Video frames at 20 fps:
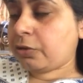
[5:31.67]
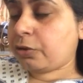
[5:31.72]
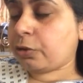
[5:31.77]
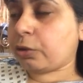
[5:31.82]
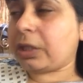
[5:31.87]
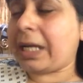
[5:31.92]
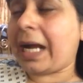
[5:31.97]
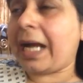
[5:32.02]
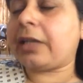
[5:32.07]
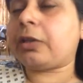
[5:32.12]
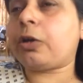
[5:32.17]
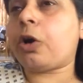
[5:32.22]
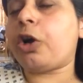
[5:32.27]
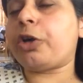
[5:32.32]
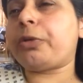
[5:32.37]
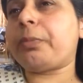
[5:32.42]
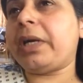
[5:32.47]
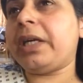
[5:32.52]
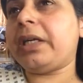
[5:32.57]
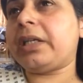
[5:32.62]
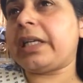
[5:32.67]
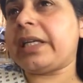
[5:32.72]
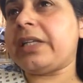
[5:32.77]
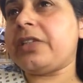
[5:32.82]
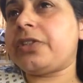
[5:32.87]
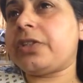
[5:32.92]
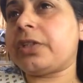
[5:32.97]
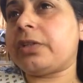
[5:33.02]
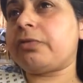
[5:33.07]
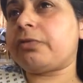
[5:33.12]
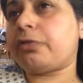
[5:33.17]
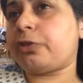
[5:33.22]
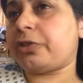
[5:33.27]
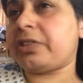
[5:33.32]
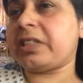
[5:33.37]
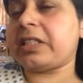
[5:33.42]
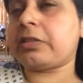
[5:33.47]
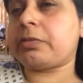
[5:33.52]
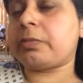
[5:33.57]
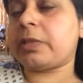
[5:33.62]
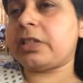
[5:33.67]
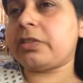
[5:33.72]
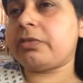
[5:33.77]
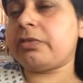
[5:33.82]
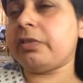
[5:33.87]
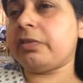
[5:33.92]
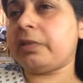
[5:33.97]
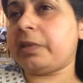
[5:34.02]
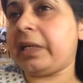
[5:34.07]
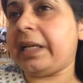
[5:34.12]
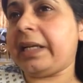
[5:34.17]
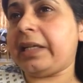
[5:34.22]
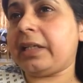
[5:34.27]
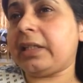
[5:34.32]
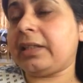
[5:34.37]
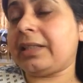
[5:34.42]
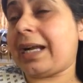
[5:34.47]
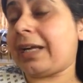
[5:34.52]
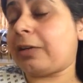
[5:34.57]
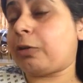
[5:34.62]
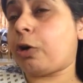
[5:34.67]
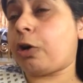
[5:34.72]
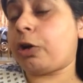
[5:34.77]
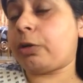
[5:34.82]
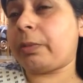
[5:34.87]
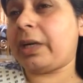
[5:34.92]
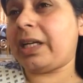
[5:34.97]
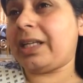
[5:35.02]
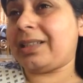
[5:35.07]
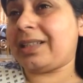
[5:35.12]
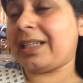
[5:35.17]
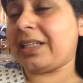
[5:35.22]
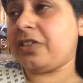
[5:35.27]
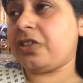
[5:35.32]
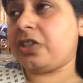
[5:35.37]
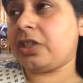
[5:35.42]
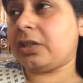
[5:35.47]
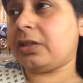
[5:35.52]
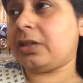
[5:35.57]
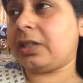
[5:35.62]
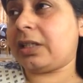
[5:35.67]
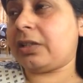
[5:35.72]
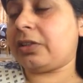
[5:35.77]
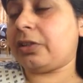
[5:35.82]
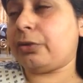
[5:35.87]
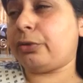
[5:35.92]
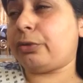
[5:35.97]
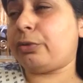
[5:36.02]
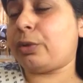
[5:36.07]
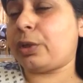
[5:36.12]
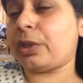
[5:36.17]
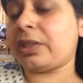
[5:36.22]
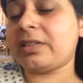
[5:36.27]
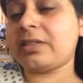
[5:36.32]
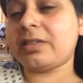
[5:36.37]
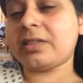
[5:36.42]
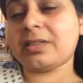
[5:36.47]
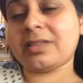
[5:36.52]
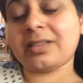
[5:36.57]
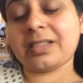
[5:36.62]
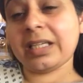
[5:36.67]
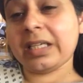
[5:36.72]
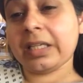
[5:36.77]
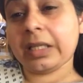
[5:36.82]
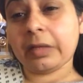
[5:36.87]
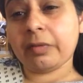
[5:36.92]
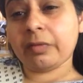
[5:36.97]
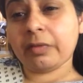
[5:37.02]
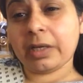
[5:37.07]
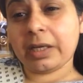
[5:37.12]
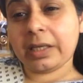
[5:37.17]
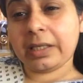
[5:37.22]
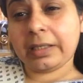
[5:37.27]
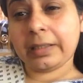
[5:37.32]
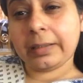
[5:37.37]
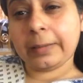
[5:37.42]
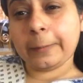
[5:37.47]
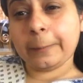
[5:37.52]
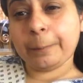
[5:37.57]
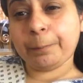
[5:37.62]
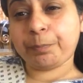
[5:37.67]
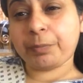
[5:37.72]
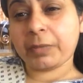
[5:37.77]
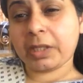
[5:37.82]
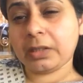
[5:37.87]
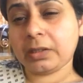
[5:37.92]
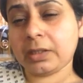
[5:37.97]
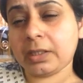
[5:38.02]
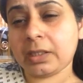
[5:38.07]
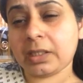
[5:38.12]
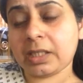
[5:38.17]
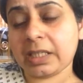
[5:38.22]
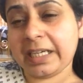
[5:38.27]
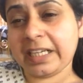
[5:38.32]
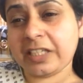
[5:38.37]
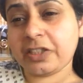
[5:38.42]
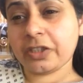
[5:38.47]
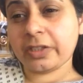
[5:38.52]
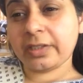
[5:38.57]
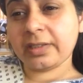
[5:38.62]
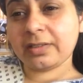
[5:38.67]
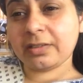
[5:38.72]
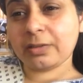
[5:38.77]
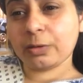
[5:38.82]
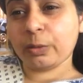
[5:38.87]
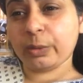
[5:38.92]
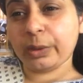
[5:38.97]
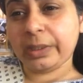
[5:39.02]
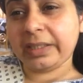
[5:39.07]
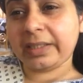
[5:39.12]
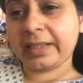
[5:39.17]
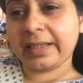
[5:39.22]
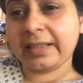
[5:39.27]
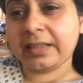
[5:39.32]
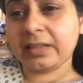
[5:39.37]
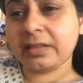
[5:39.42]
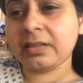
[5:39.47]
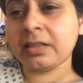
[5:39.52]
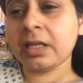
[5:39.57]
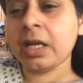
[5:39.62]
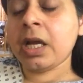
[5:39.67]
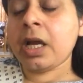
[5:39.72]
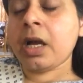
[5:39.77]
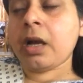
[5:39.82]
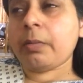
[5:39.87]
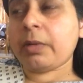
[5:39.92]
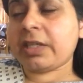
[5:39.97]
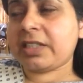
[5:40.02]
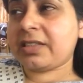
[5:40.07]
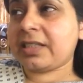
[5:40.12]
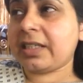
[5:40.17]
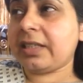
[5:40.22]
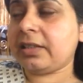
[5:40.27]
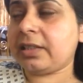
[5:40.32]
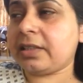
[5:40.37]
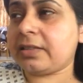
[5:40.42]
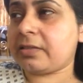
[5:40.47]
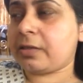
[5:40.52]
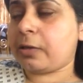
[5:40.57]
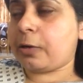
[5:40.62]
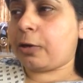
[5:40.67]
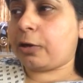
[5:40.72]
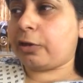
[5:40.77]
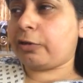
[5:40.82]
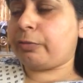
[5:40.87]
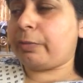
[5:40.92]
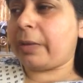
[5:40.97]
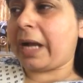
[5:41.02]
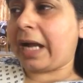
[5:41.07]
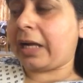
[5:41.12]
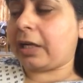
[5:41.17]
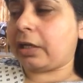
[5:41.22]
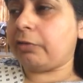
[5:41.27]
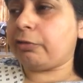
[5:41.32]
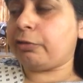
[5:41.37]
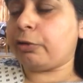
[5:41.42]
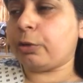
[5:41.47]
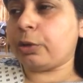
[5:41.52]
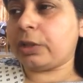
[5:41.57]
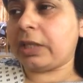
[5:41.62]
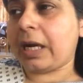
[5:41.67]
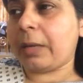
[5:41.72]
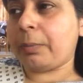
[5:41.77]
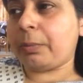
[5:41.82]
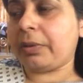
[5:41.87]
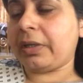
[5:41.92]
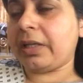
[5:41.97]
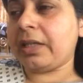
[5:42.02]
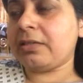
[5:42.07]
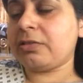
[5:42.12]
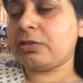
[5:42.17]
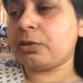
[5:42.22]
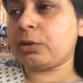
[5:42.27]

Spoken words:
So that caught my attention. For 6 months we were dating. That caught my attention, that what is this thing when the connection is so intense but still there's a lot of back and forth happening.